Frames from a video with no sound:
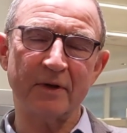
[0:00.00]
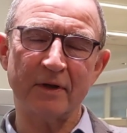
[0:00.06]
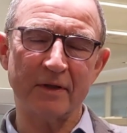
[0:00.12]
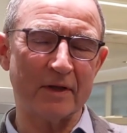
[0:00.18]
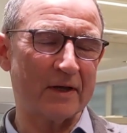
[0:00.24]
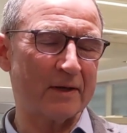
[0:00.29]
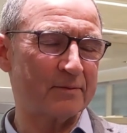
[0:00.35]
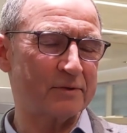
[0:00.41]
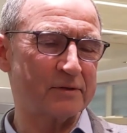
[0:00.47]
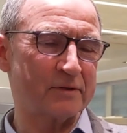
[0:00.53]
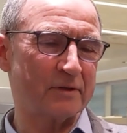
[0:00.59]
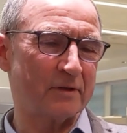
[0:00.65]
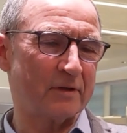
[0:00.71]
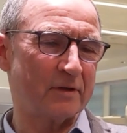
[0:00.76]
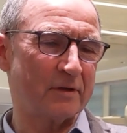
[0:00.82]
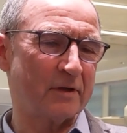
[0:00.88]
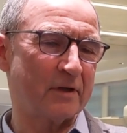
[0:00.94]

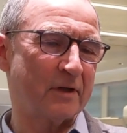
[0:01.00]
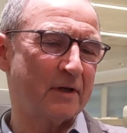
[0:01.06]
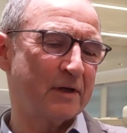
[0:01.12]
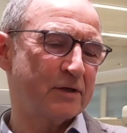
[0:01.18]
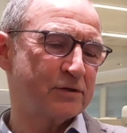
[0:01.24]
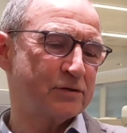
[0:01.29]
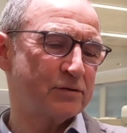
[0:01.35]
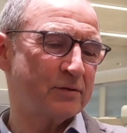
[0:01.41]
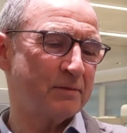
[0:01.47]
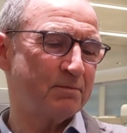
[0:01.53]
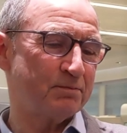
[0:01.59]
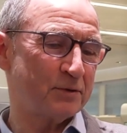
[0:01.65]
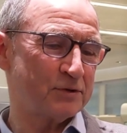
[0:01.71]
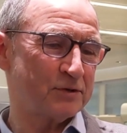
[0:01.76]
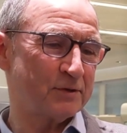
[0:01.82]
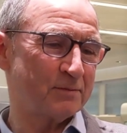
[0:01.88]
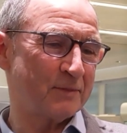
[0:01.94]
Absolutely. So he
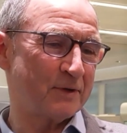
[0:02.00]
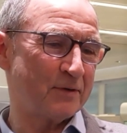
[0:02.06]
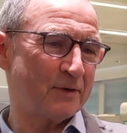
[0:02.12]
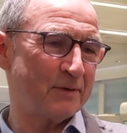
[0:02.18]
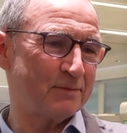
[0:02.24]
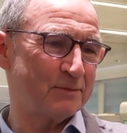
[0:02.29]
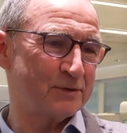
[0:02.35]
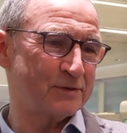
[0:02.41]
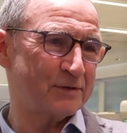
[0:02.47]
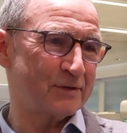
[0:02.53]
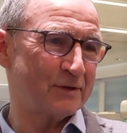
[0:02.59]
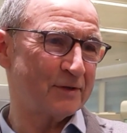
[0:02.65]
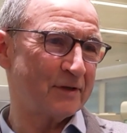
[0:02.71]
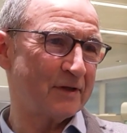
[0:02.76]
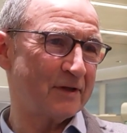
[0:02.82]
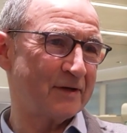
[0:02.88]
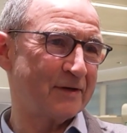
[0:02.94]
busted me ribs in the
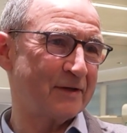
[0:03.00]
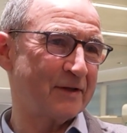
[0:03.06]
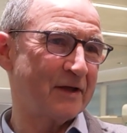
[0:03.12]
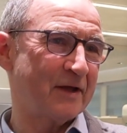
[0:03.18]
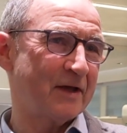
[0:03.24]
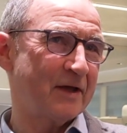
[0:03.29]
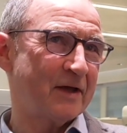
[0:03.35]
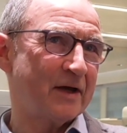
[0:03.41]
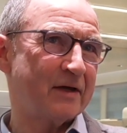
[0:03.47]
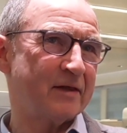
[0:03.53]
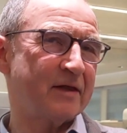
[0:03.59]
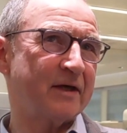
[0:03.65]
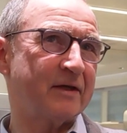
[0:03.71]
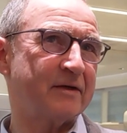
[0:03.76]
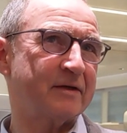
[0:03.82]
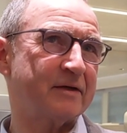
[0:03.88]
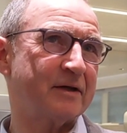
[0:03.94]
end of it. And
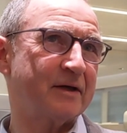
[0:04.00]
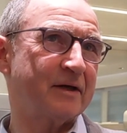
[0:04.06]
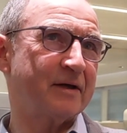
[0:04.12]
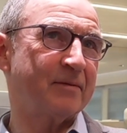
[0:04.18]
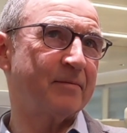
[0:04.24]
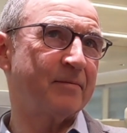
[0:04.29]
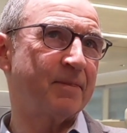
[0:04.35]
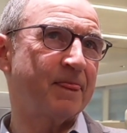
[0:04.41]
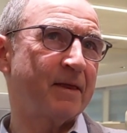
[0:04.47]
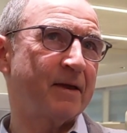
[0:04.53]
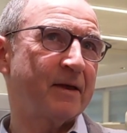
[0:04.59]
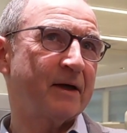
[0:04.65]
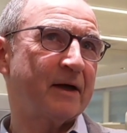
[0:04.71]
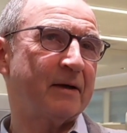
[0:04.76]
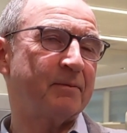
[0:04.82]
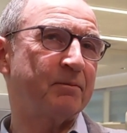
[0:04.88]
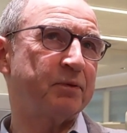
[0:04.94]
then
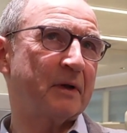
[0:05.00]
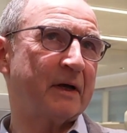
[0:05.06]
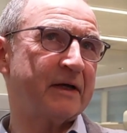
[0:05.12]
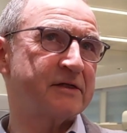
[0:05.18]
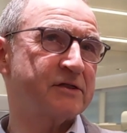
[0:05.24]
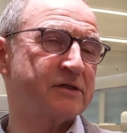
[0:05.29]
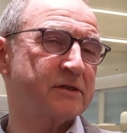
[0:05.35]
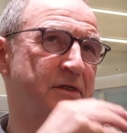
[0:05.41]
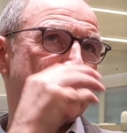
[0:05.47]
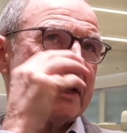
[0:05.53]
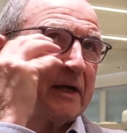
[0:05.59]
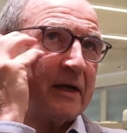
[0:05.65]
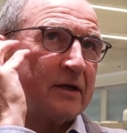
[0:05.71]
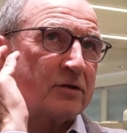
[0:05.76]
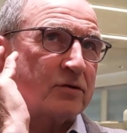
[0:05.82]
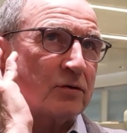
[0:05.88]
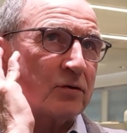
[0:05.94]
I
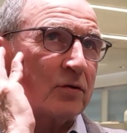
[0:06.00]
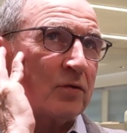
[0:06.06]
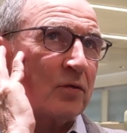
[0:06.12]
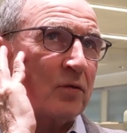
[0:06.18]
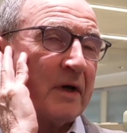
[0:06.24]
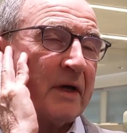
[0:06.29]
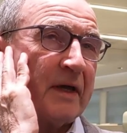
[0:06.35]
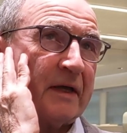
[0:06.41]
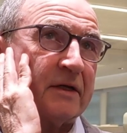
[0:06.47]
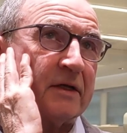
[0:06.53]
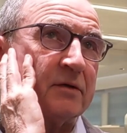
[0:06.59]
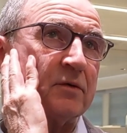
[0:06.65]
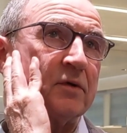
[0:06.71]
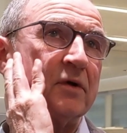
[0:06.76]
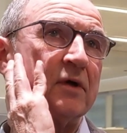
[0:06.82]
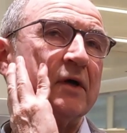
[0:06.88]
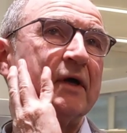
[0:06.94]
don't know why I
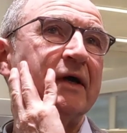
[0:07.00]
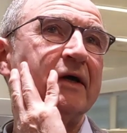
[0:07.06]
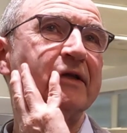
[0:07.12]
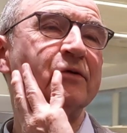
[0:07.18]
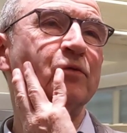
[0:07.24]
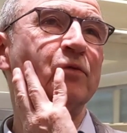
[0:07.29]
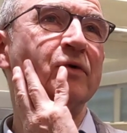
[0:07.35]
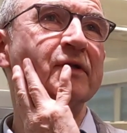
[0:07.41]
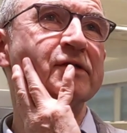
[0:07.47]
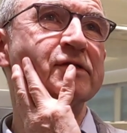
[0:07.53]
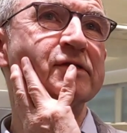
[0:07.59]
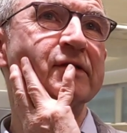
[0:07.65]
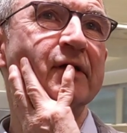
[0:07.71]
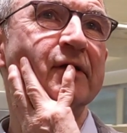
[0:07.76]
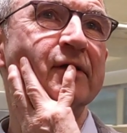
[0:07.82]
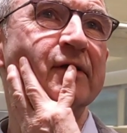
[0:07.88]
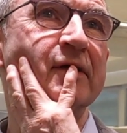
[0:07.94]
didn't want to
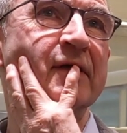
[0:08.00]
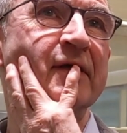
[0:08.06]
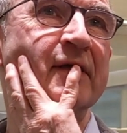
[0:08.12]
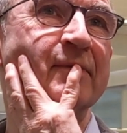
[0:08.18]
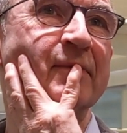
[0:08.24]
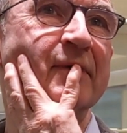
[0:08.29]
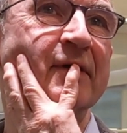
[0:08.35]
start the game